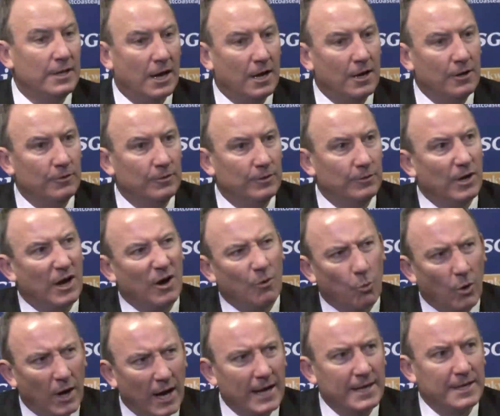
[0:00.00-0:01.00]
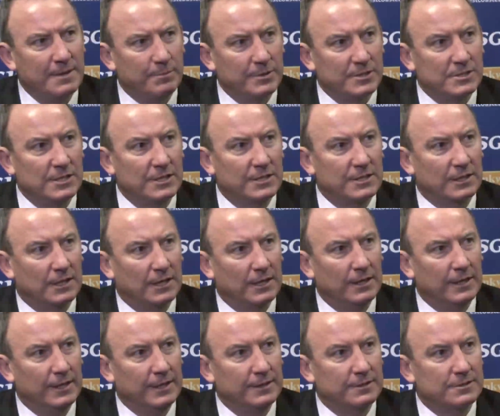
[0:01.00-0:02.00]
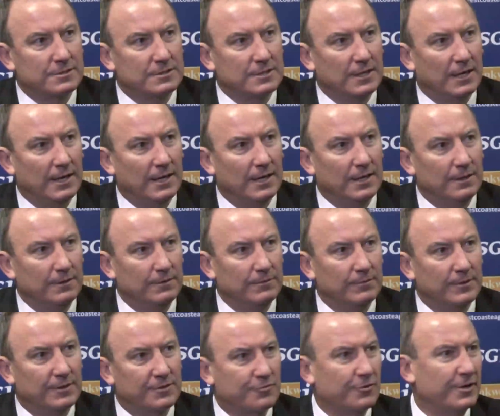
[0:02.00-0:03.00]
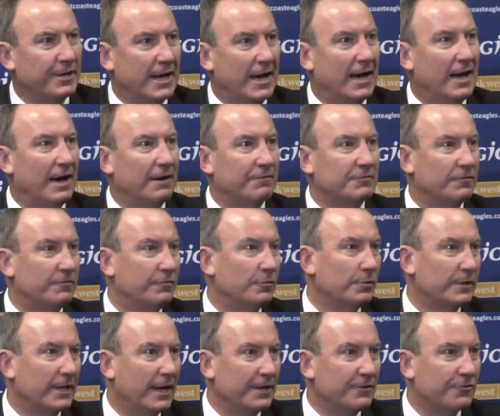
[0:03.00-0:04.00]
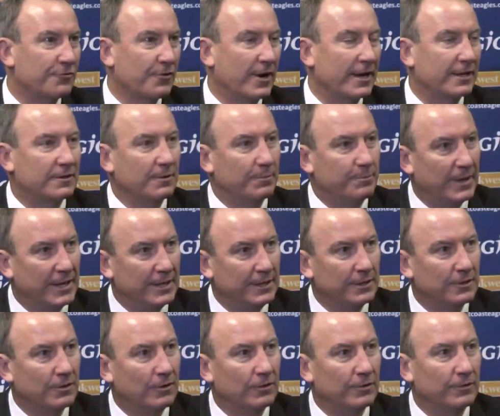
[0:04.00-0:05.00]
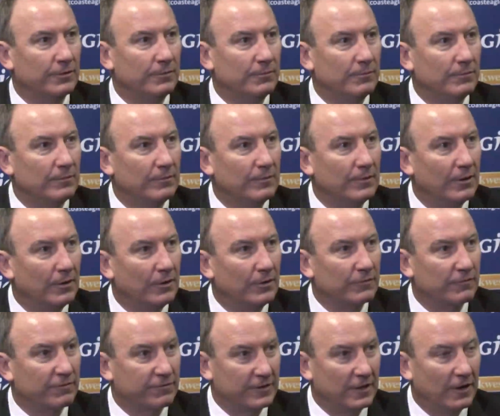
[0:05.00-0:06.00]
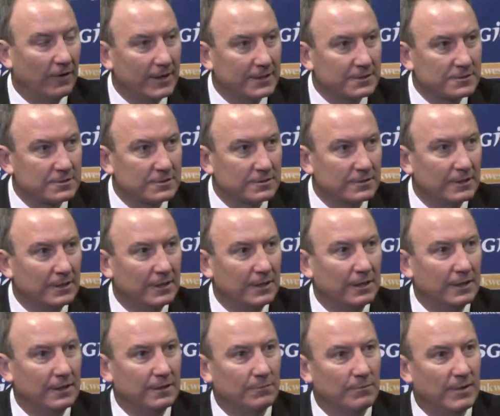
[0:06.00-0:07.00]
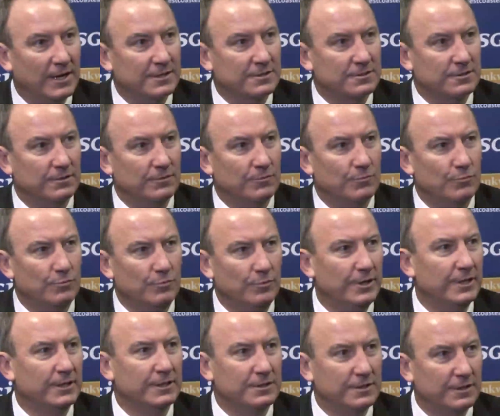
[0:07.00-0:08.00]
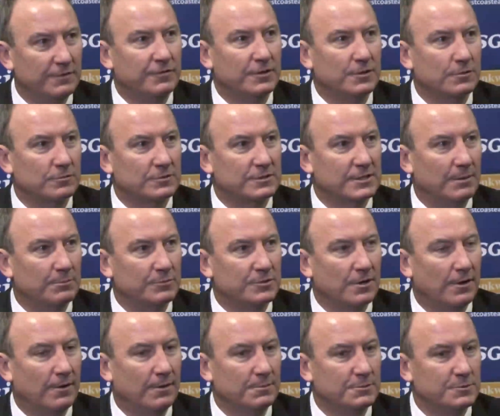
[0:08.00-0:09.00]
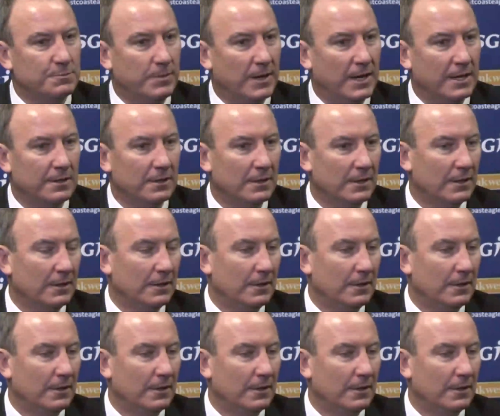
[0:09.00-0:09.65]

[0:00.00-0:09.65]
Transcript: No, away in particular, it's a 3.5 to 4 day trek depending on flights. It makes it really difficult sometimes, but